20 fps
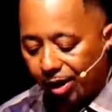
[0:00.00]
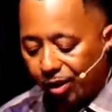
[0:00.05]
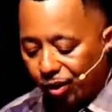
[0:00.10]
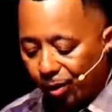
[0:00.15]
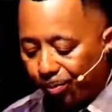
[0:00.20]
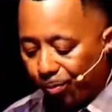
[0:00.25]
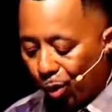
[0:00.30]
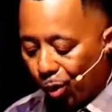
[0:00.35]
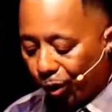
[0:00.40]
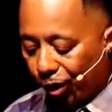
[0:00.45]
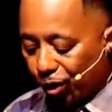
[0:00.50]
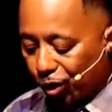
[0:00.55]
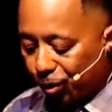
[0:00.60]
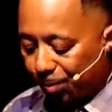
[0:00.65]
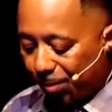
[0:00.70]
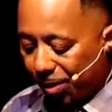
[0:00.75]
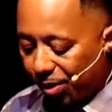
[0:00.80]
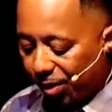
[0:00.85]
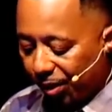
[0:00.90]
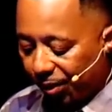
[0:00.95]
is a broken
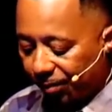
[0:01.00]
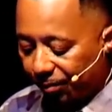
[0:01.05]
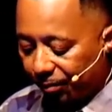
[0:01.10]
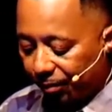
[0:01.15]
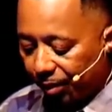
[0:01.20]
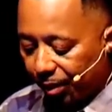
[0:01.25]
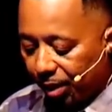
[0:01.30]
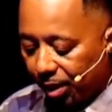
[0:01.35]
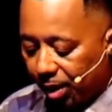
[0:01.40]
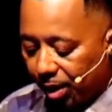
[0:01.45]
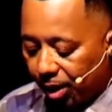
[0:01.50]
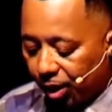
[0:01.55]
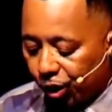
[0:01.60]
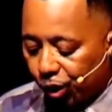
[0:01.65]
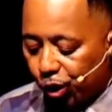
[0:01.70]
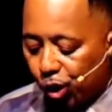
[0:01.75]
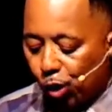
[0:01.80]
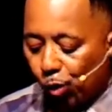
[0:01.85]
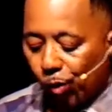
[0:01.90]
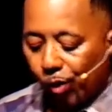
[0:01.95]
spirit.
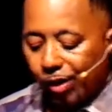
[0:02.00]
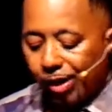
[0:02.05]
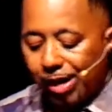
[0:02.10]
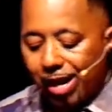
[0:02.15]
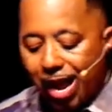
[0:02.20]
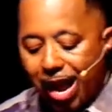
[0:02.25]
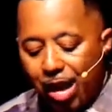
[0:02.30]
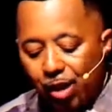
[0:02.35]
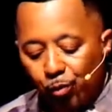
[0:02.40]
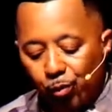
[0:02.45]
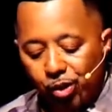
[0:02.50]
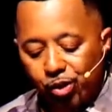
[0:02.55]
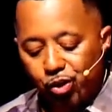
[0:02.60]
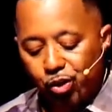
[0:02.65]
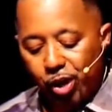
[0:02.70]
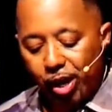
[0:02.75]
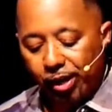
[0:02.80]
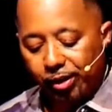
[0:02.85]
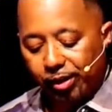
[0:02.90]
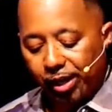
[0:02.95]
You will not
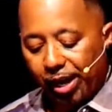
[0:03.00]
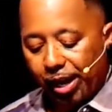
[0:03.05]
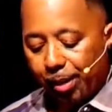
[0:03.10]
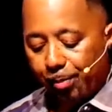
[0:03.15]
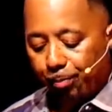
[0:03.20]
reject a